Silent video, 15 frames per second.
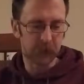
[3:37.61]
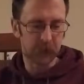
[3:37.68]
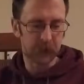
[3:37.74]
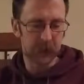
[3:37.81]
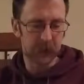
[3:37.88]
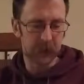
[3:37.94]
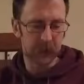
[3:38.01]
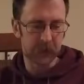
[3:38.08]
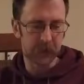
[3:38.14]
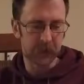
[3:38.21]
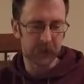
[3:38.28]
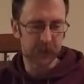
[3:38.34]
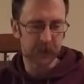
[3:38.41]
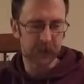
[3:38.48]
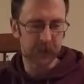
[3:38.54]

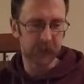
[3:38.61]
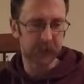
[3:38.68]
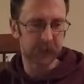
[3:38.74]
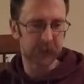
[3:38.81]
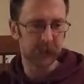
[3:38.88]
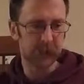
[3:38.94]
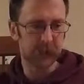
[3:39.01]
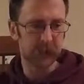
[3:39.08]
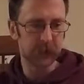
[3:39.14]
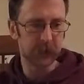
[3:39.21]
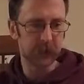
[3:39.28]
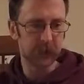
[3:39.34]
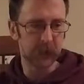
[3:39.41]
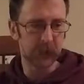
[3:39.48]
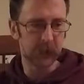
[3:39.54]
Like
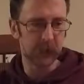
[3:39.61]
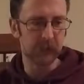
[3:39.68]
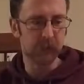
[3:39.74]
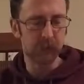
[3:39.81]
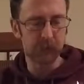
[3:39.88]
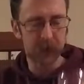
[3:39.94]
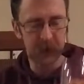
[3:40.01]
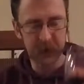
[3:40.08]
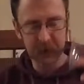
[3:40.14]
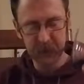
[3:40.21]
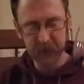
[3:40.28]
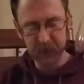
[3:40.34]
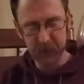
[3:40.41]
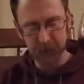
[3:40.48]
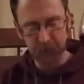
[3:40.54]
in
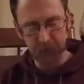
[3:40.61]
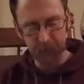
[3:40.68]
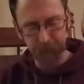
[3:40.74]
my